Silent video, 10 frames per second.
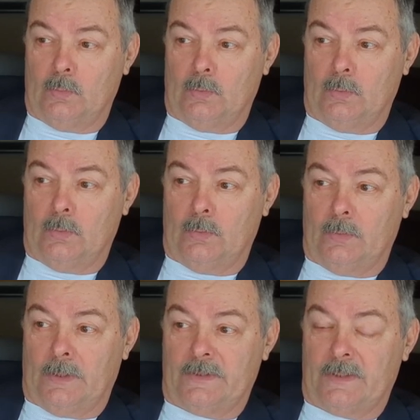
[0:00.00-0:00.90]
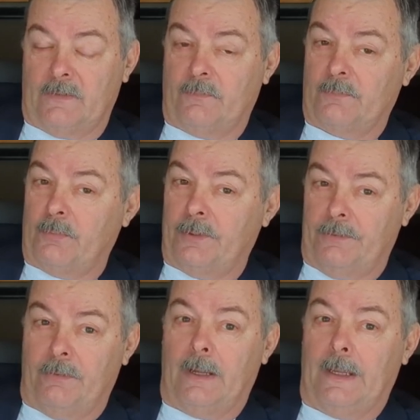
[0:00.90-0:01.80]
oh, that stuff was pretty
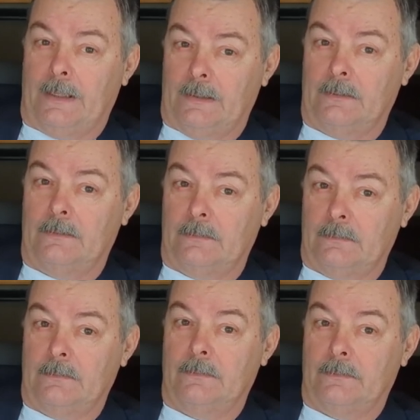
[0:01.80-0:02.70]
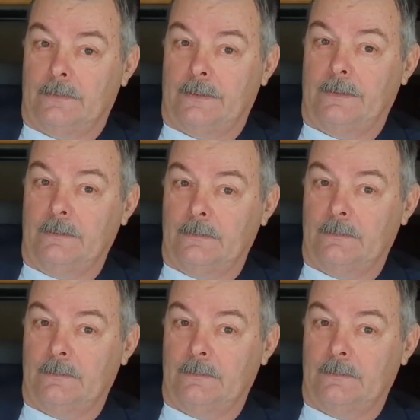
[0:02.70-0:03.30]
dry. Okay